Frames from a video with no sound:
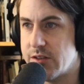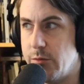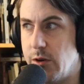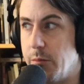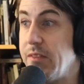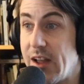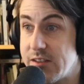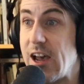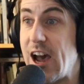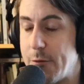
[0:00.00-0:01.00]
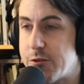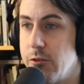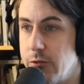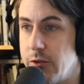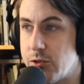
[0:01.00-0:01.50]
to him, and that's
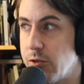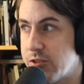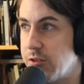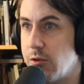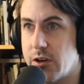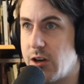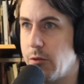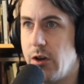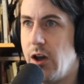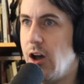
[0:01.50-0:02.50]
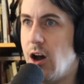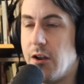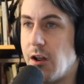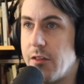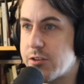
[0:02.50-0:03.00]
absolutely true. So there are
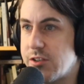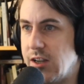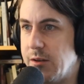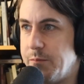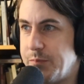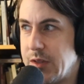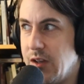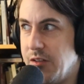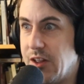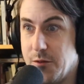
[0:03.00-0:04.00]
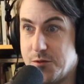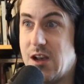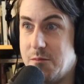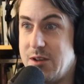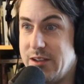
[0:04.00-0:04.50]
another scene that
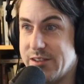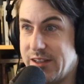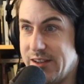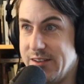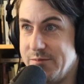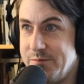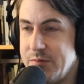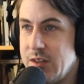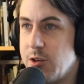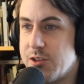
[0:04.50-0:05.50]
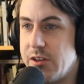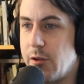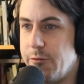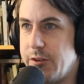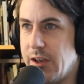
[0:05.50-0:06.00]
upset me as a kid. Here's another
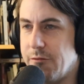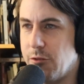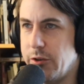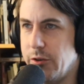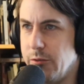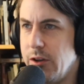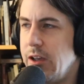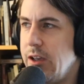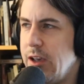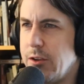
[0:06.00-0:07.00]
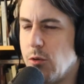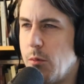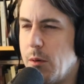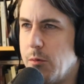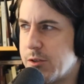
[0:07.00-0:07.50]
vignette for you, and you'll
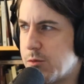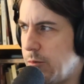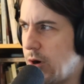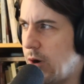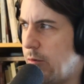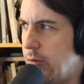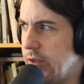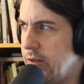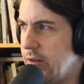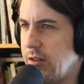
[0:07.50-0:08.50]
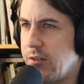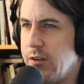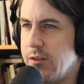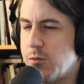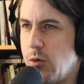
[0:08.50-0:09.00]
remember this one probably, Nathan,
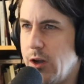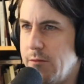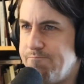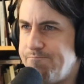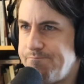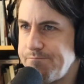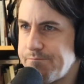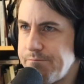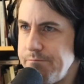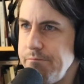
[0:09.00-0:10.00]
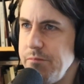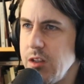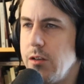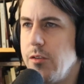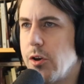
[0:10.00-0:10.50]
is when
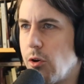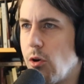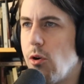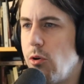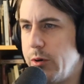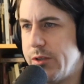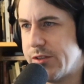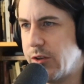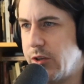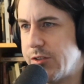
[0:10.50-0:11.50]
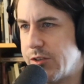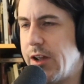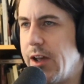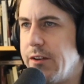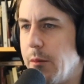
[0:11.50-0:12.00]
the girl who he's going
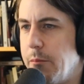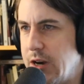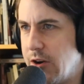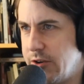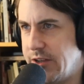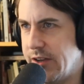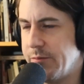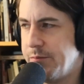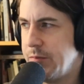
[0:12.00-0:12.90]
to end up marrying